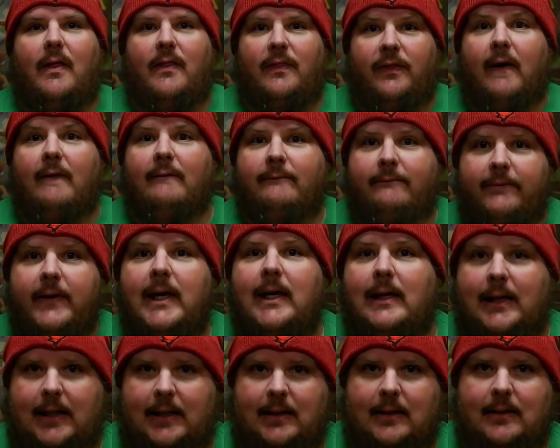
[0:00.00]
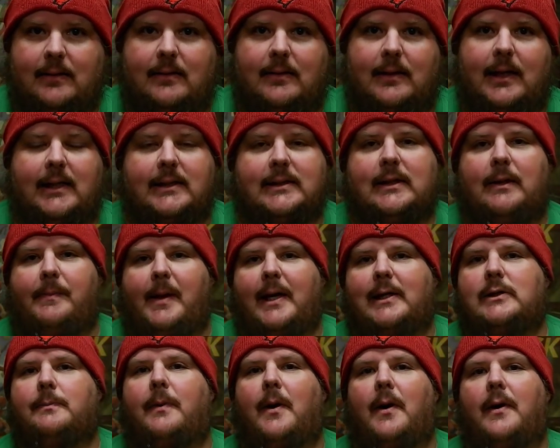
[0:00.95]
The villain is the
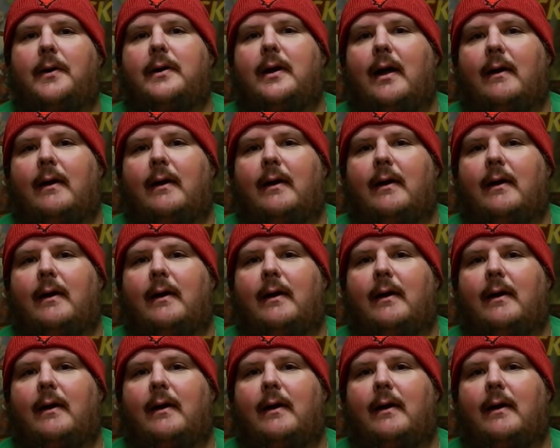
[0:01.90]
best part